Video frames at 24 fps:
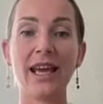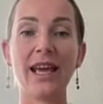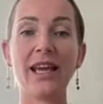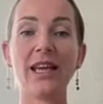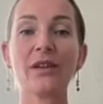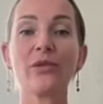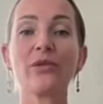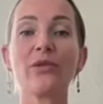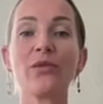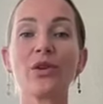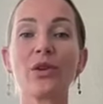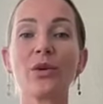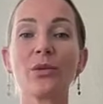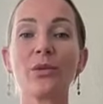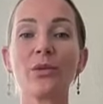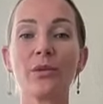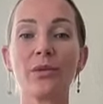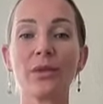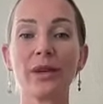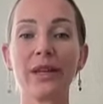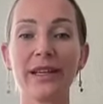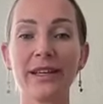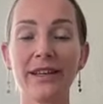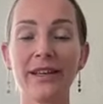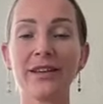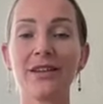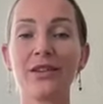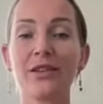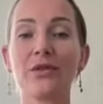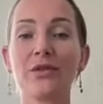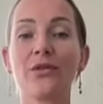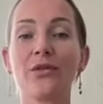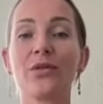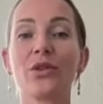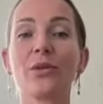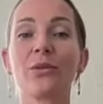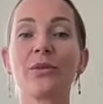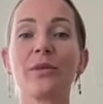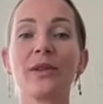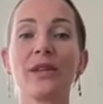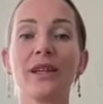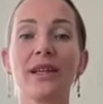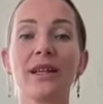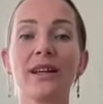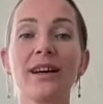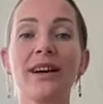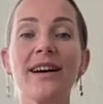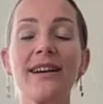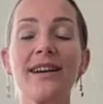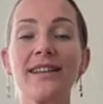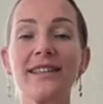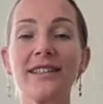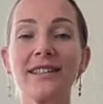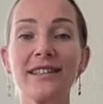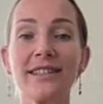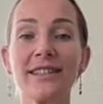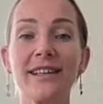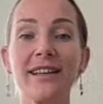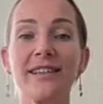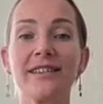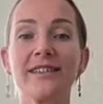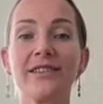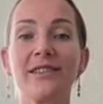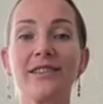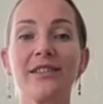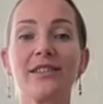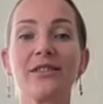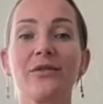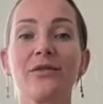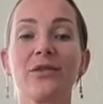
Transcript: And from here, from the heart center,